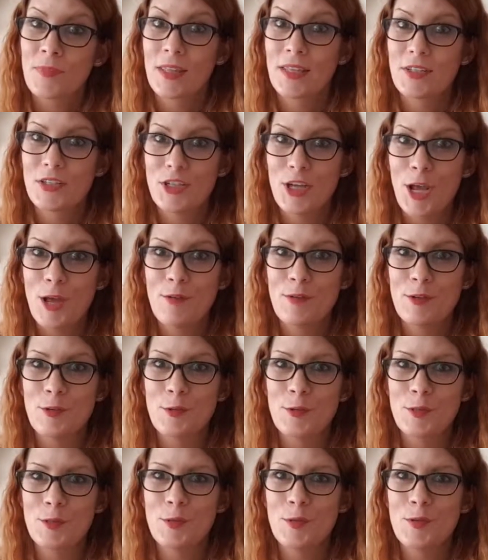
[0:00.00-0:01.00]
sharing
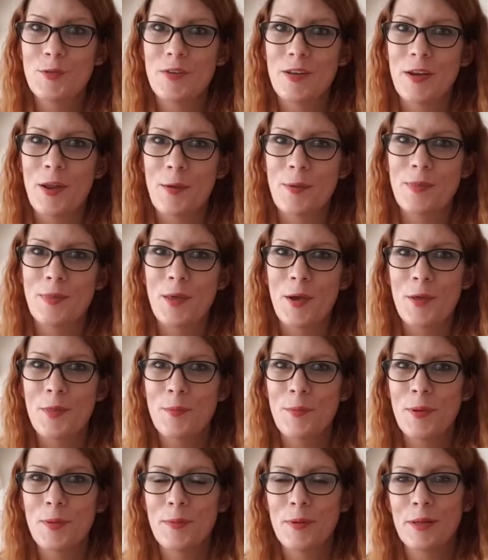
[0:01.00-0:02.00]
your story knowing that other
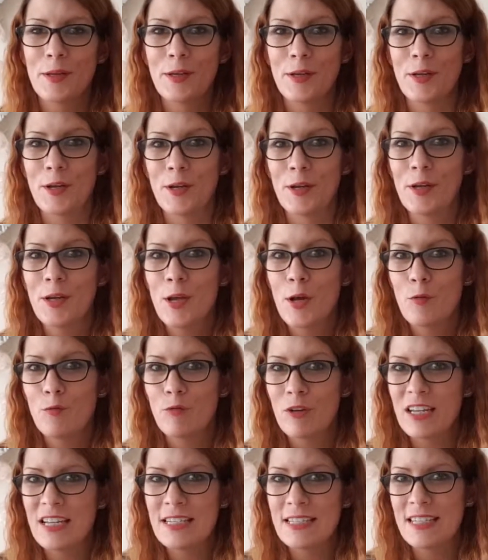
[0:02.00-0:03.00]
people are going to
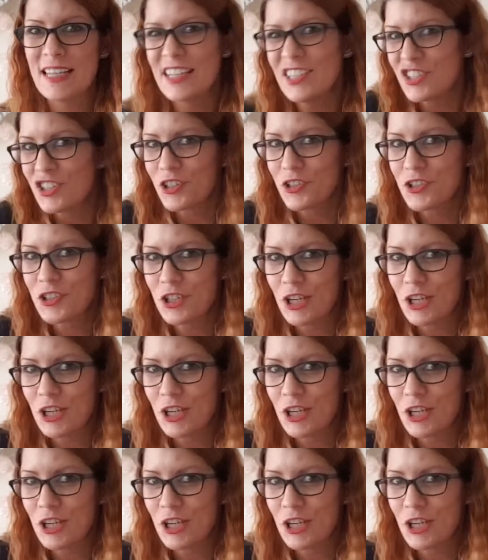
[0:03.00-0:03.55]
read it, judge